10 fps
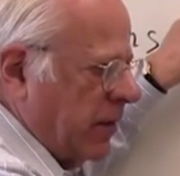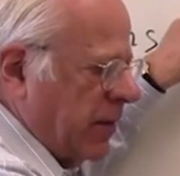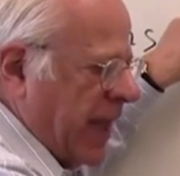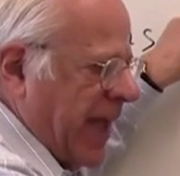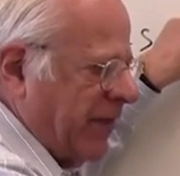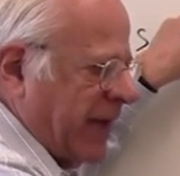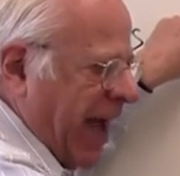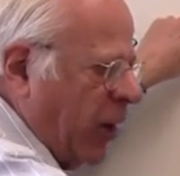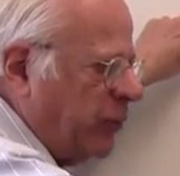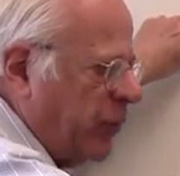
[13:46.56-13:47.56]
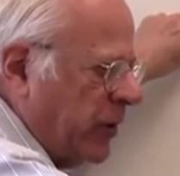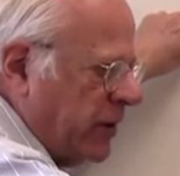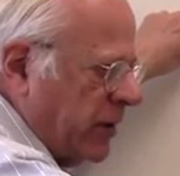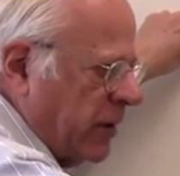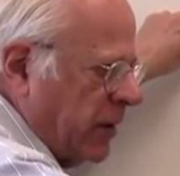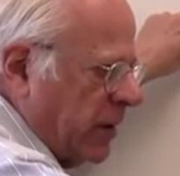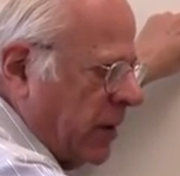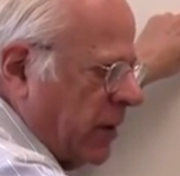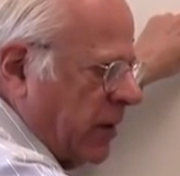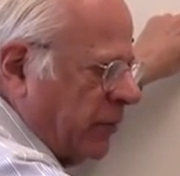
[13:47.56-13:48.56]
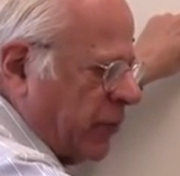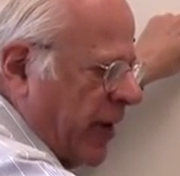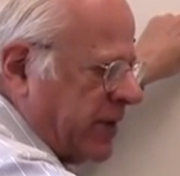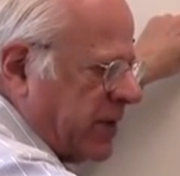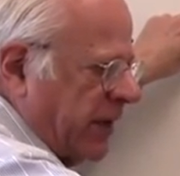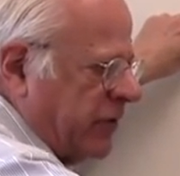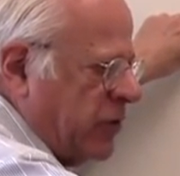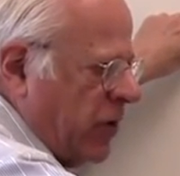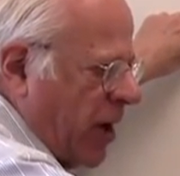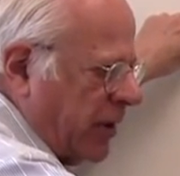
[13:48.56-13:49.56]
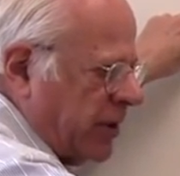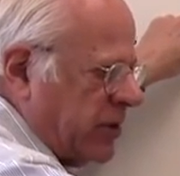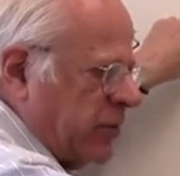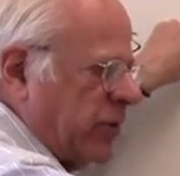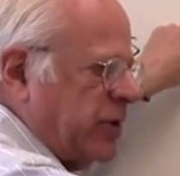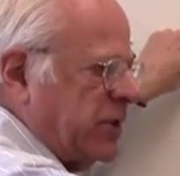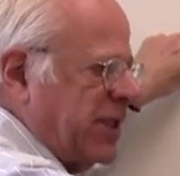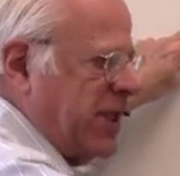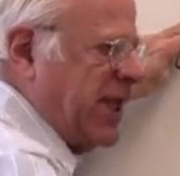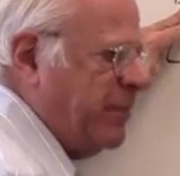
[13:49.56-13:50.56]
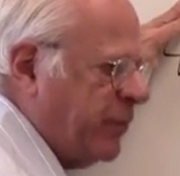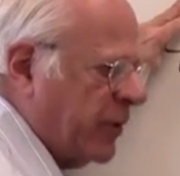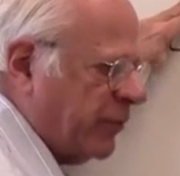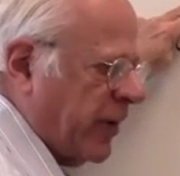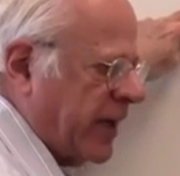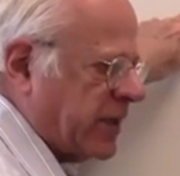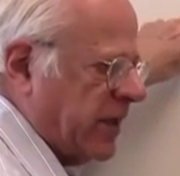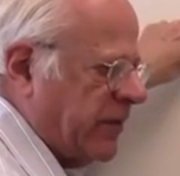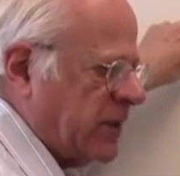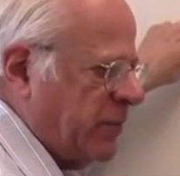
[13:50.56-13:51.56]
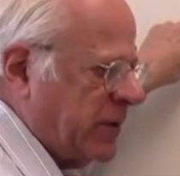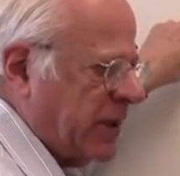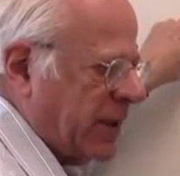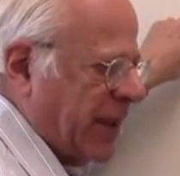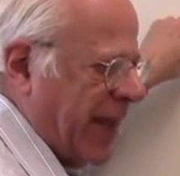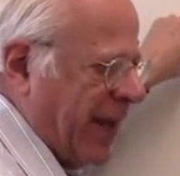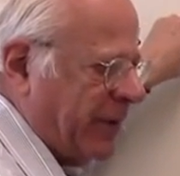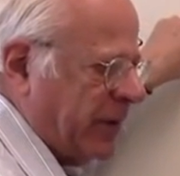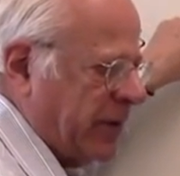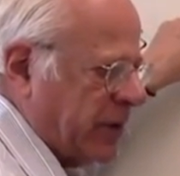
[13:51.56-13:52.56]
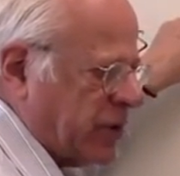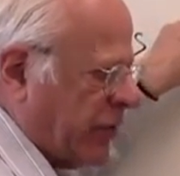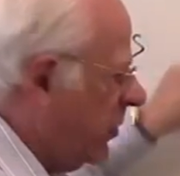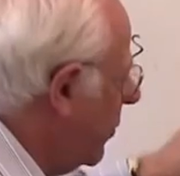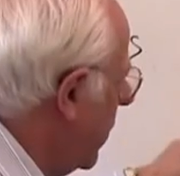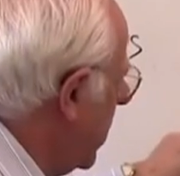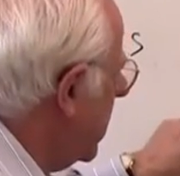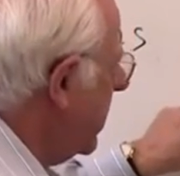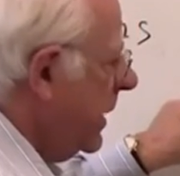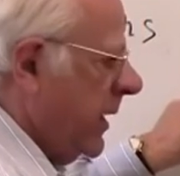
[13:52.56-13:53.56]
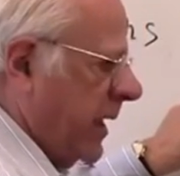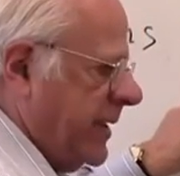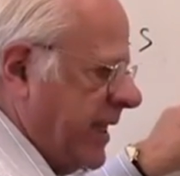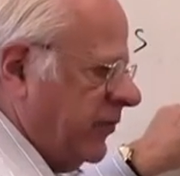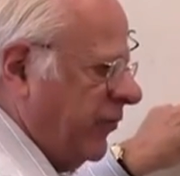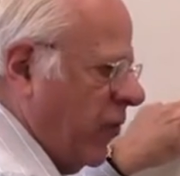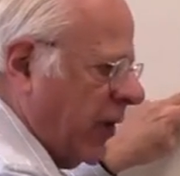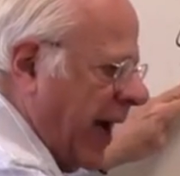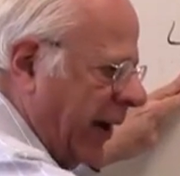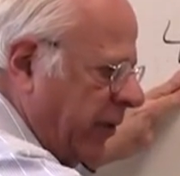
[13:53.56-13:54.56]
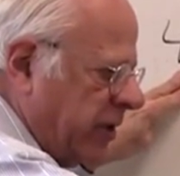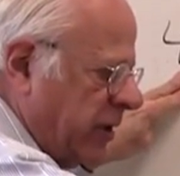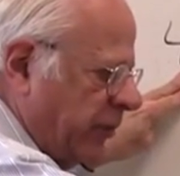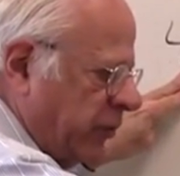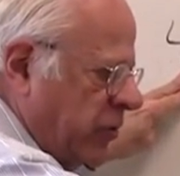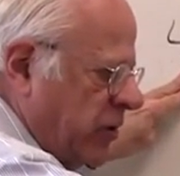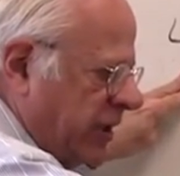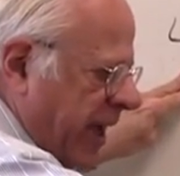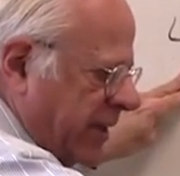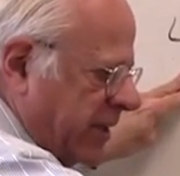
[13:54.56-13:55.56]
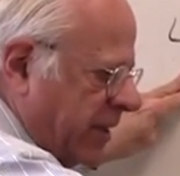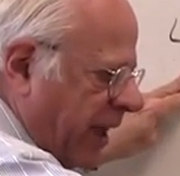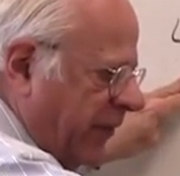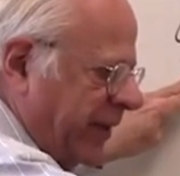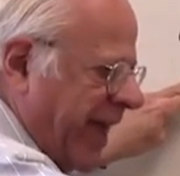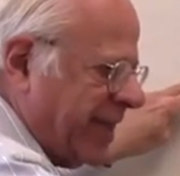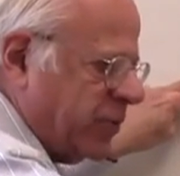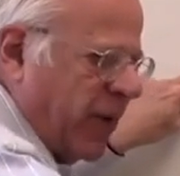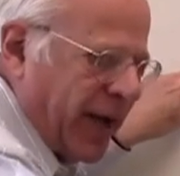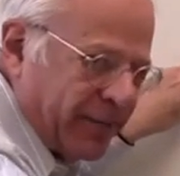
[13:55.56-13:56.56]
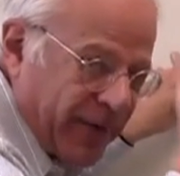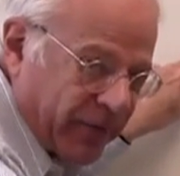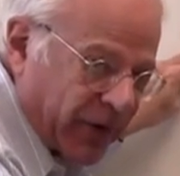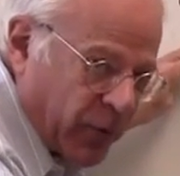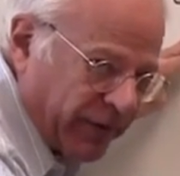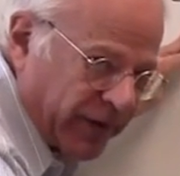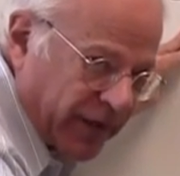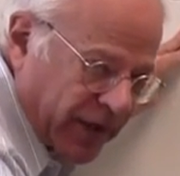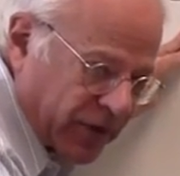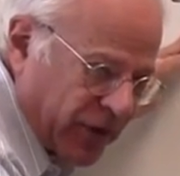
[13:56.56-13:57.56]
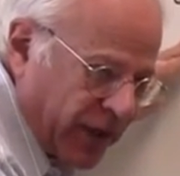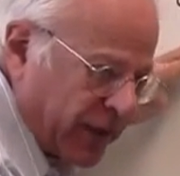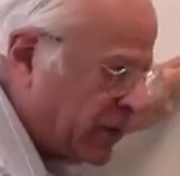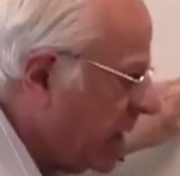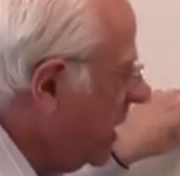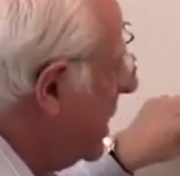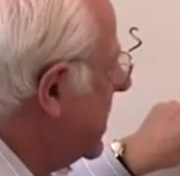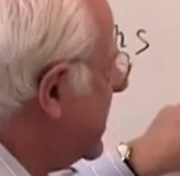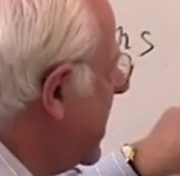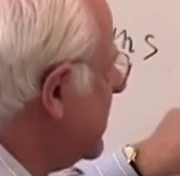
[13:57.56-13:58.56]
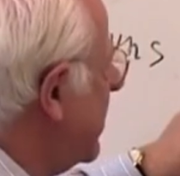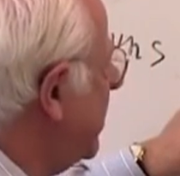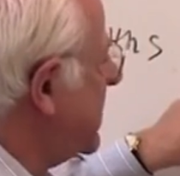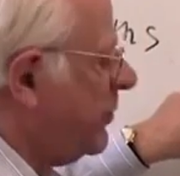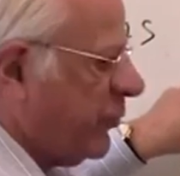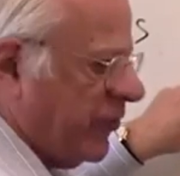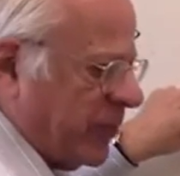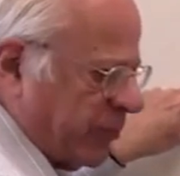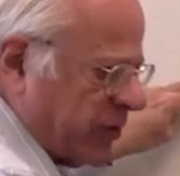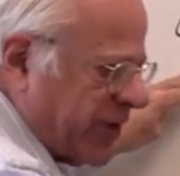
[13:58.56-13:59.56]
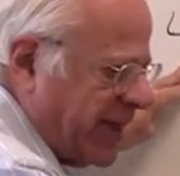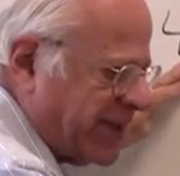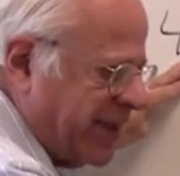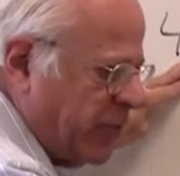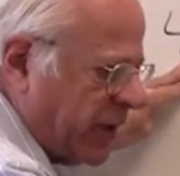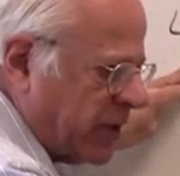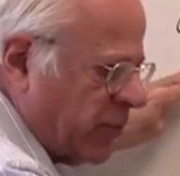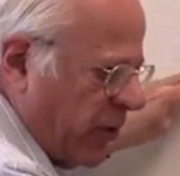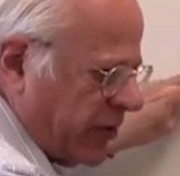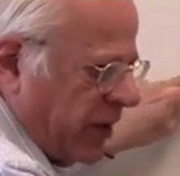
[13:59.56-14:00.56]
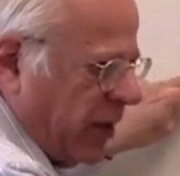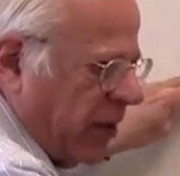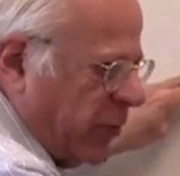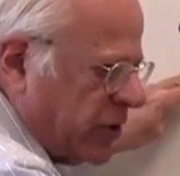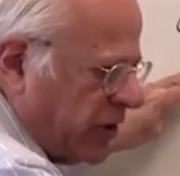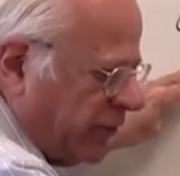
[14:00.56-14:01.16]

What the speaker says: they have an output price of $2, which is the input price of this particular apple industry. Or it takes 4 hours to produce that stuff, and that's why, remember, equivalent exchange, it sells precisely what it's worth, which